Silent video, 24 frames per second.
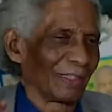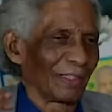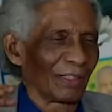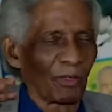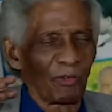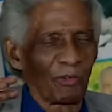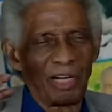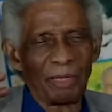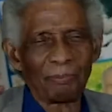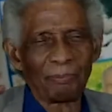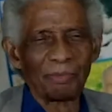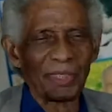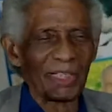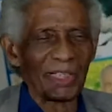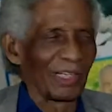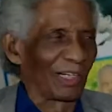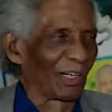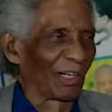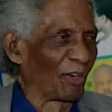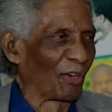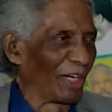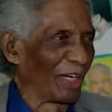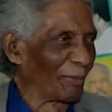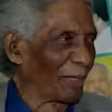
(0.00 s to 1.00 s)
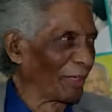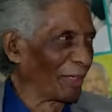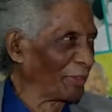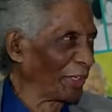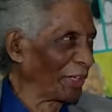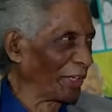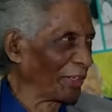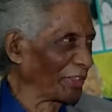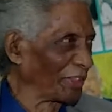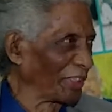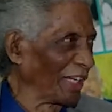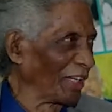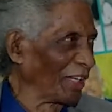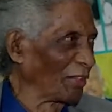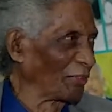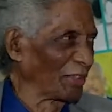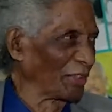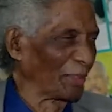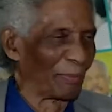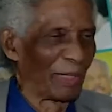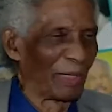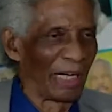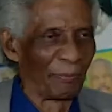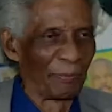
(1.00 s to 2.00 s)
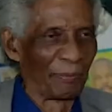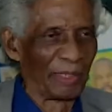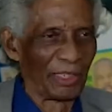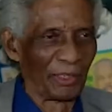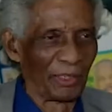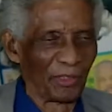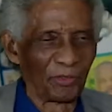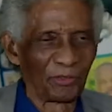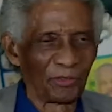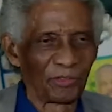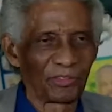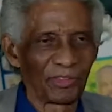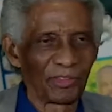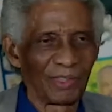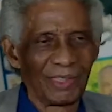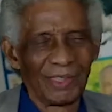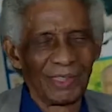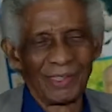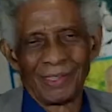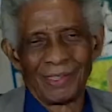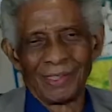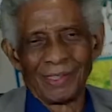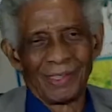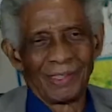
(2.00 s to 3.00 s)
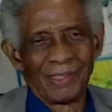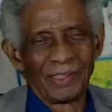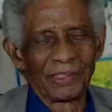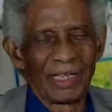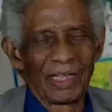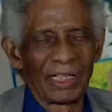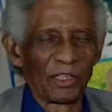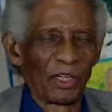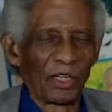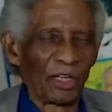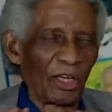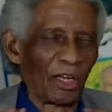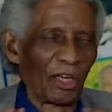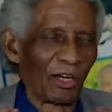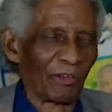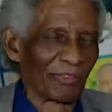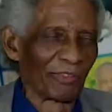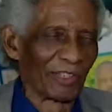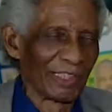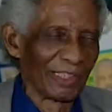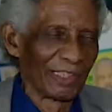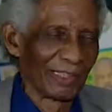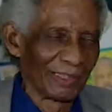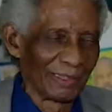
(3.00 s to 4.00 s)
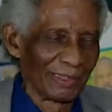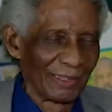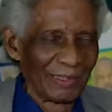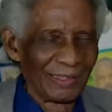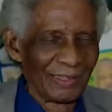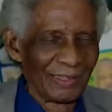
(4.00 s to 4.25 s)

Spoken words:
creme de la creme of the hotels in Barbados. It had a lovely